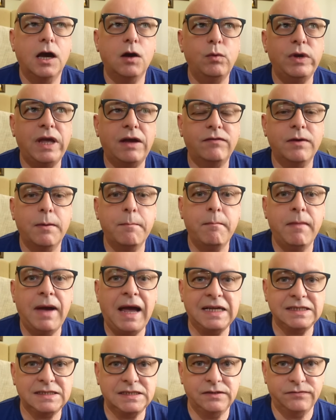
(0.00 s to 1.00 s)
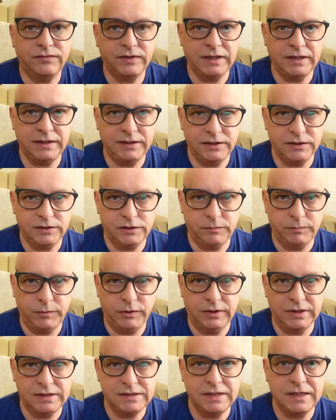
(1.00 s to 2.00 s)
We have a massive Indian
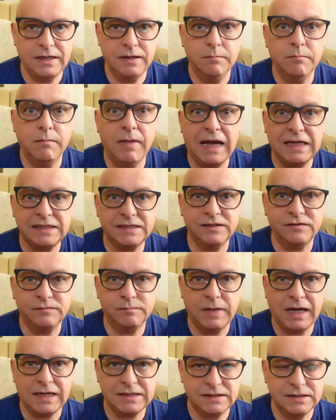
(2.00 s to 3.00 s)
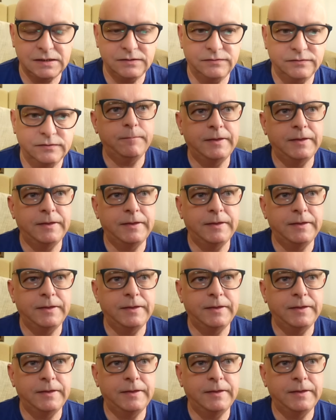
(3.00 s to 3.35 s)
community, massive, massive.